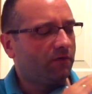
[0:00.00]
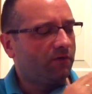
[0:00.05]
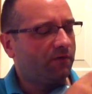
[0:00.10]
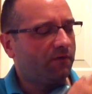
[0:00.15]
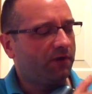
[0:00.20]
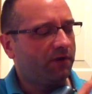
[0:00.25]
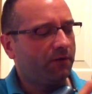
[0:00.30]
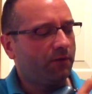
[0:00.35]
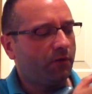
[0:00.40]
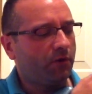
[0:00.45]

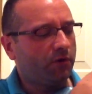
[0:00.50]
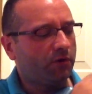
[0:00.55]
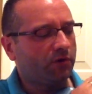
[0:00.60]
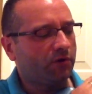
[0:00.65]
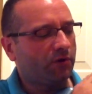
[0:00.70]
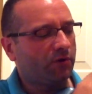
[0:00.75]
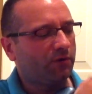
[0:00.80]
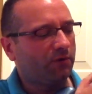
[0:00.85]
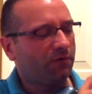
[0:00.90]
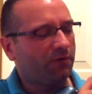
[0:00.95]

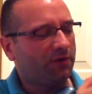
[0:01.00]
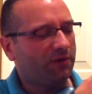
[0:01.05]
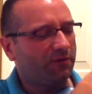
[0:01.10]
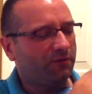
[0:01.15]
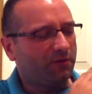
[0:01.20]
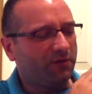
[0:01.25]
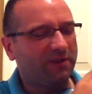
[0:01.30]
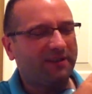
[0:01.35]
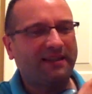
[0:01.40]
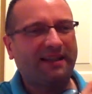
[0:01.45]
fretboards
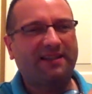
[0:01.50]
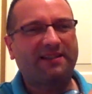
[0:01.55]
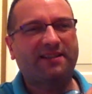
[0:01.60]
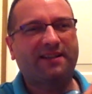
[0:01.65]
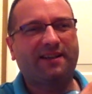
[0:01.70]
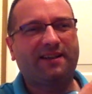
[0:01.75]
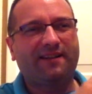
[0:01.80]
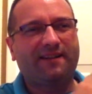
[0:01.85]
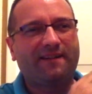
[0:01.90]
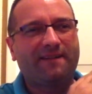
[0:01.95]
with such
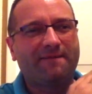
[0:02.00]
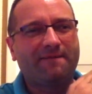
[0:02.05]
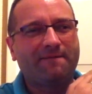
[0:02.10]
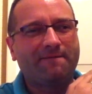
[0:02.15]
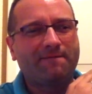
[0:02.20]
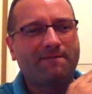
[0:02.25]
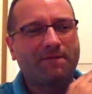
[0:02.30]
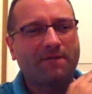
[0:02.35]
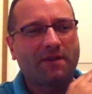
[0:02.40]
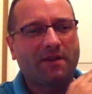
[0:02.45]

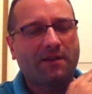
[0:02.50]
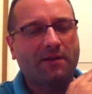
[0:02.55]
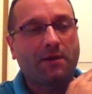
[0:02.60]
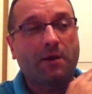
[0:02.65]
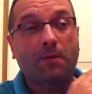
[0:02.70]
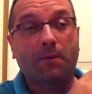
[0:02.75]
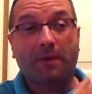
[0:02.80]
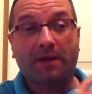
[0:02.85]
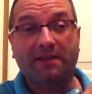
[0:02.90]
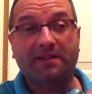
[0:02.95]
an
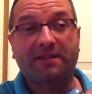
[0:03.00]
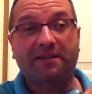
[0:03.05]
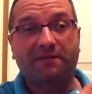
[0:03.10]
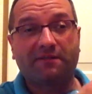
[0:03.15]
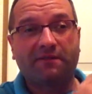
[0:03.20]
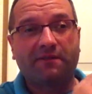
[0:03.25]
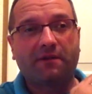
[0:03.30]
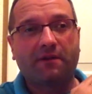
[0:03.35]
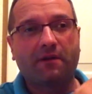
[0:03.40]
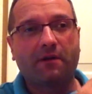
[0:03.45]

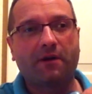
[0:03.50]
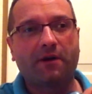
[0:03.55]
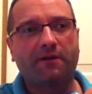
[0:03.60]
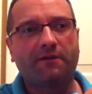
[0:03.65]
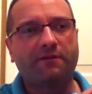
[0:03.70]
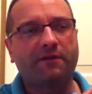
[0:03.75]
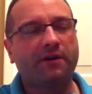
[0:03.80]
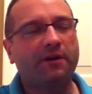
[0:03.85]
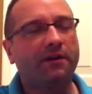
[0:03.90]
aggressive curve.